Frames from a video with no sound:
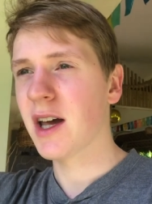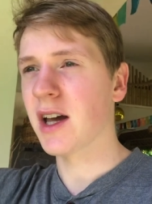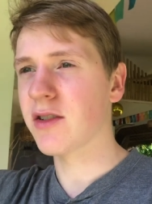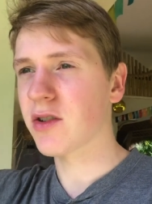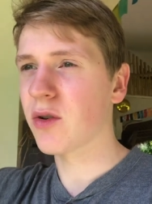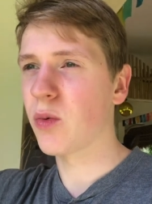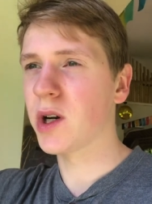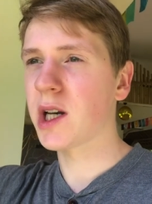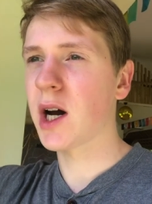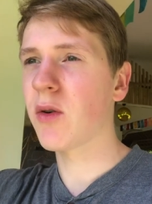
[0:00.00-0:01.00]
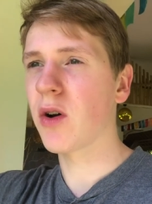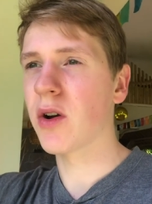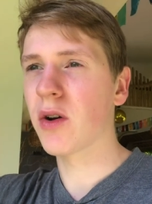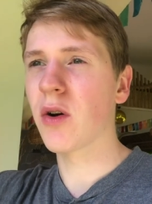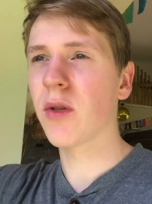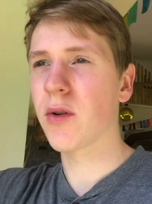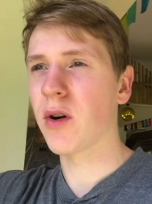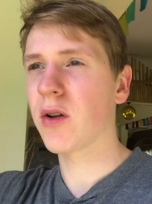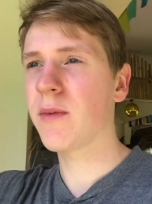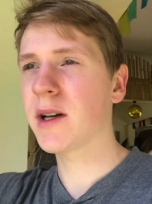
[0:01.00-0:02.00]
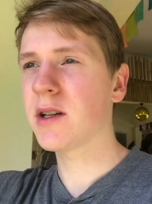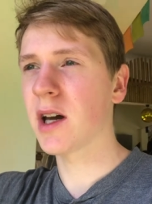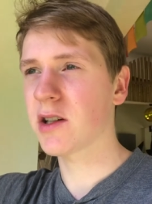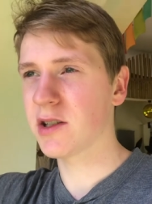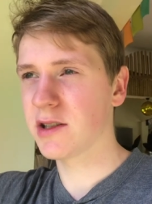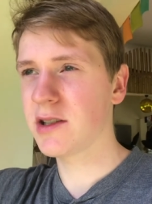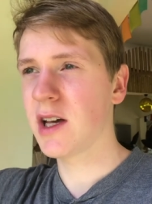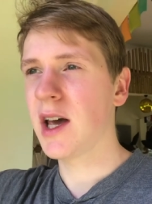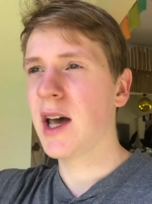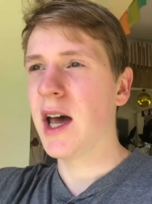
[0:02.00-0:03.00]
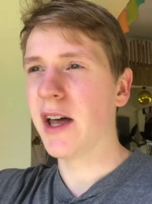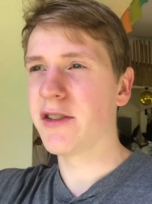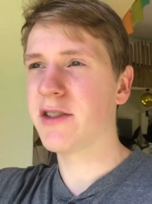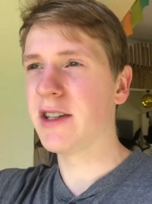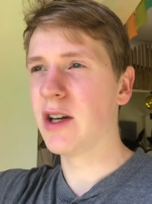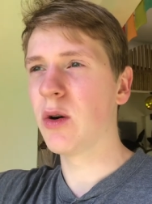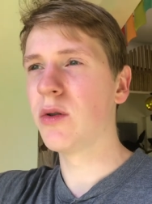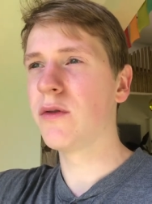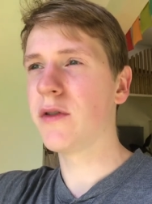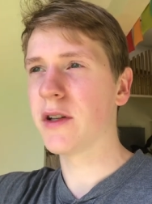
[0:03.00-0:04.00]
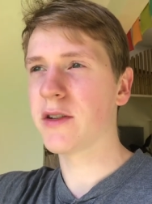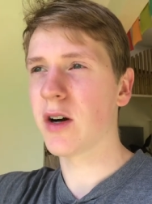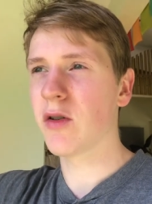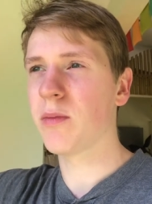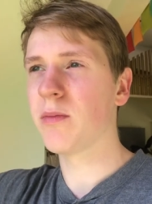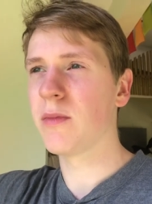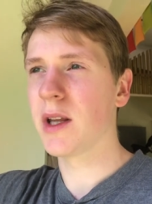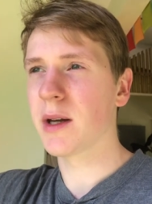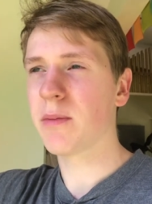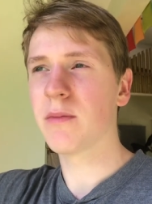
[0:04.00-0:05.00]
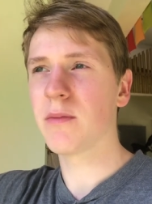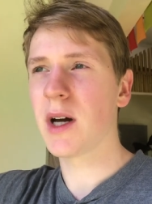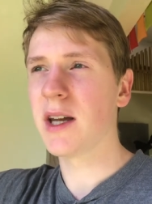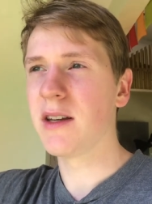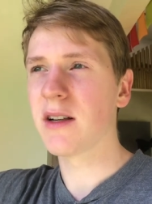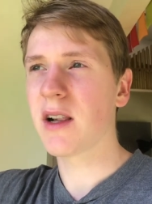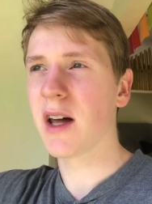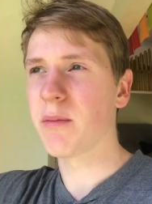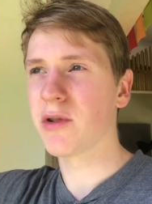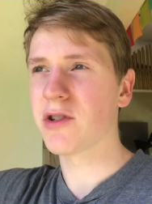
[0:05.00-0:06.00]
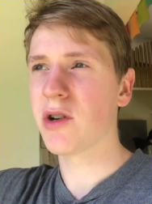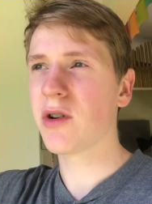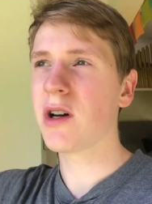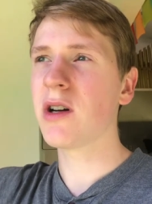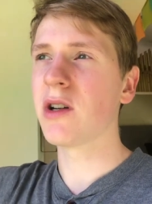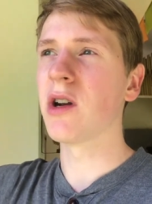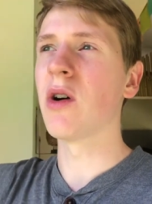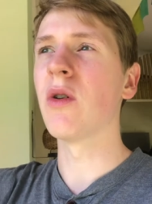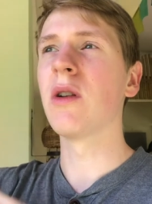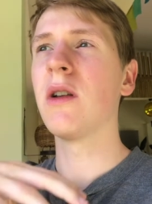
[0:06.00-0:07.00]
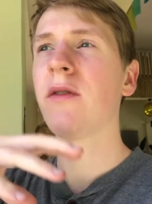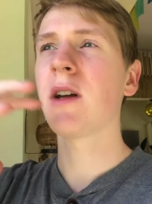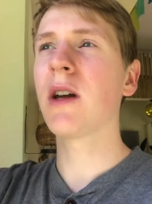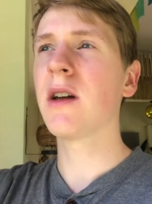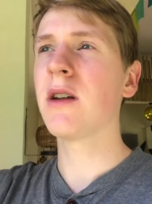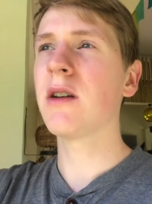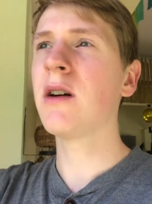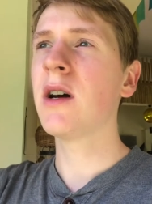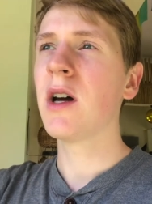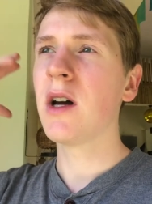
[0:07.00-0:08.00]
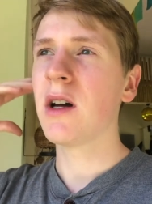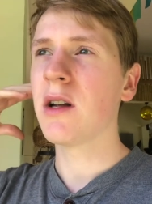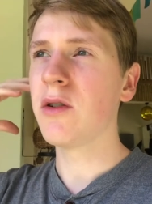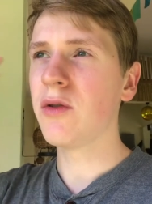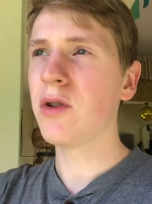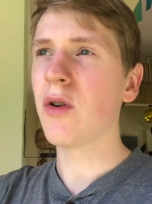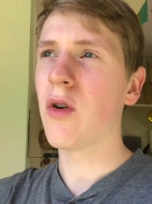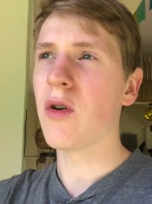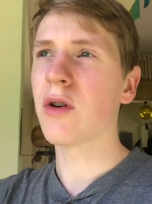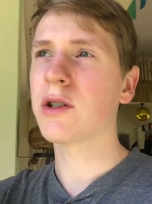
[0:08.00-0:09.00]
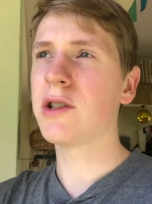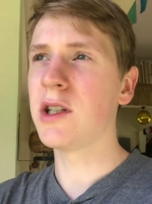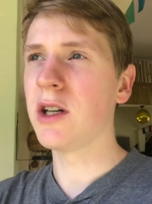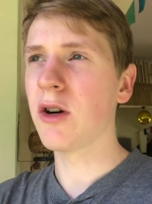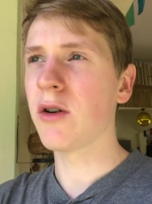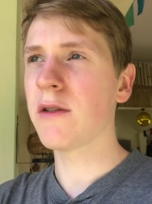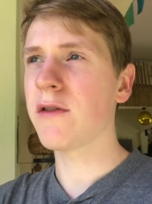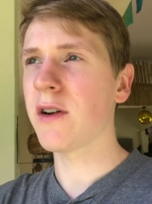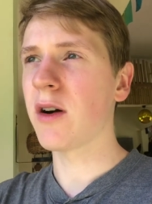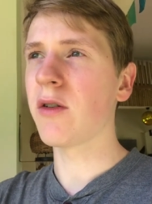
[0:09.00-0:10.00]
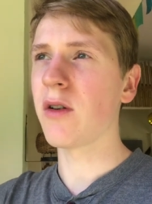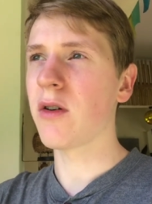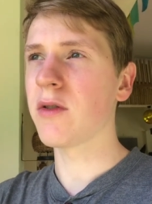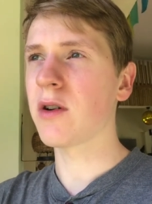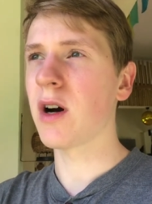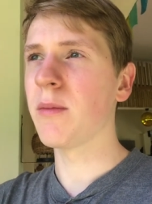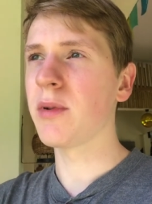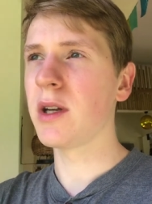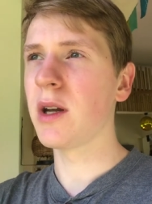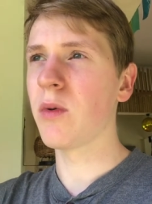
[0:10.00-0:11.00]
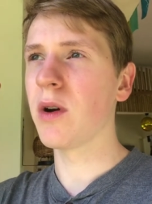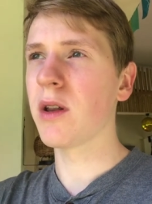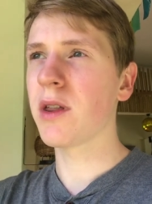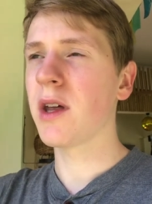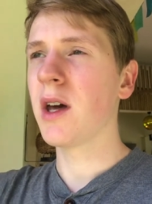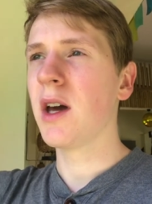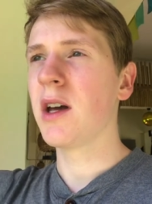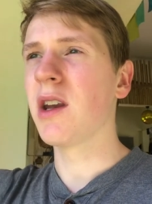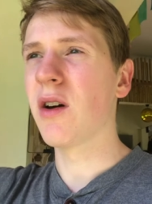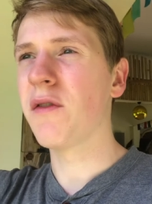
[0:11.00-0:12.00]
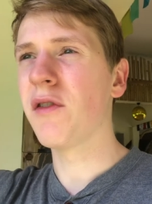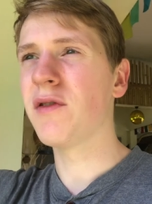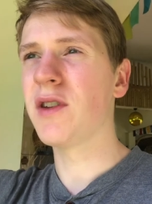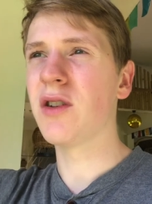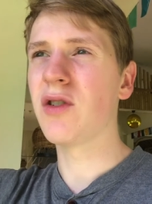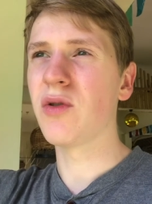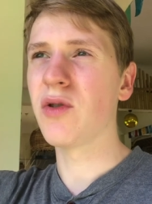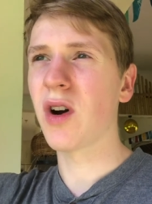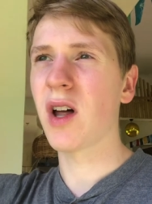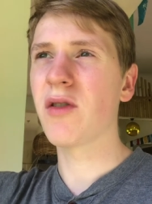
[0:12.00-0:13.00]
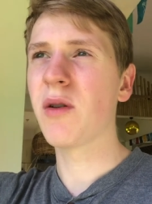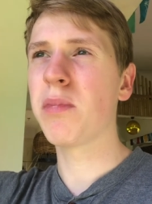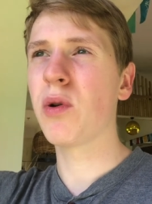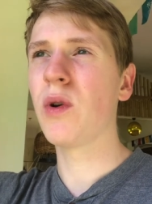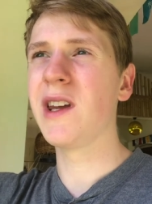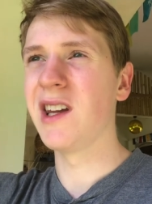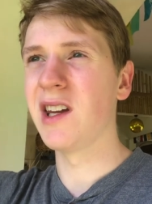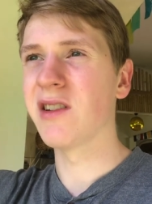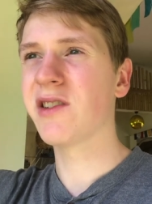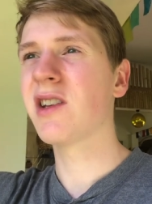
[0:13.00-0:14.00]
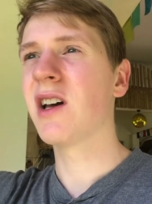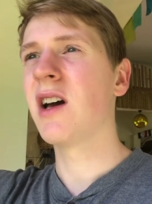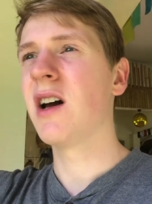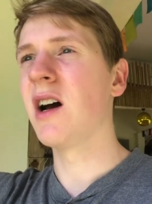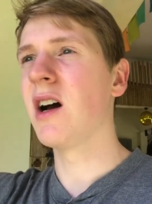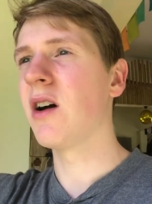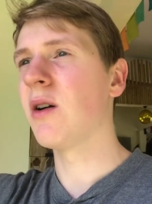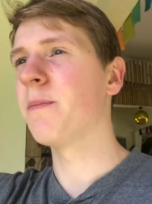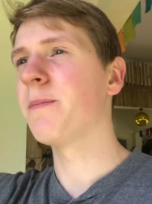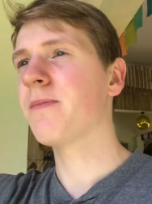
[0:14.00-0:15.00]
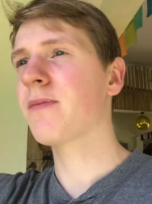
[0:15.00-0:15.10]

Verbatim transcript: And so we're now gonna go through all of my connections and see who fits our, like, ideal client persona, you know, living in New York, C E O and founder of a company with, you know, fifty to two hundred employees, um,